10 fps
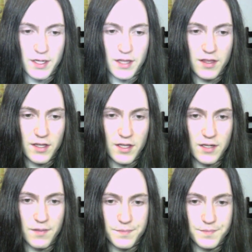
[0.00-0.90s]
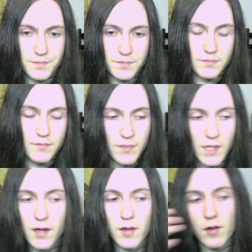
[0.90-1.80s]
I think that
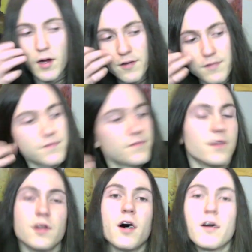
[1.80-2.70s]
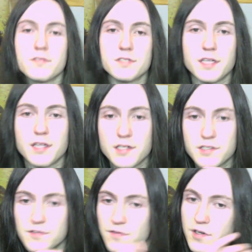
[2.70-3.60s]
a lot of the novelty that it's
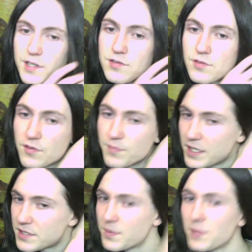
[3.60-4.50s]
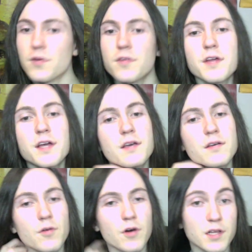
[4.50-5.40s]
furry sort of makes people think,
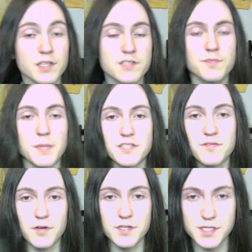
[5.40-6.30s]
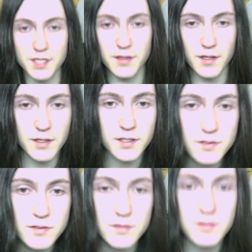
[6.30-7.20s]
or at least makes furries think that
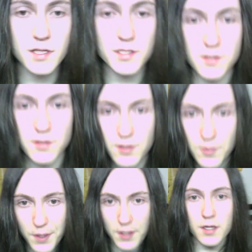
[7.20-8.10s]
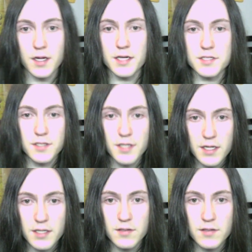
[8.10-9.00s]
things are good when they're not actually
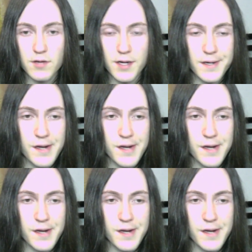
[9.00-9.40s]
that great.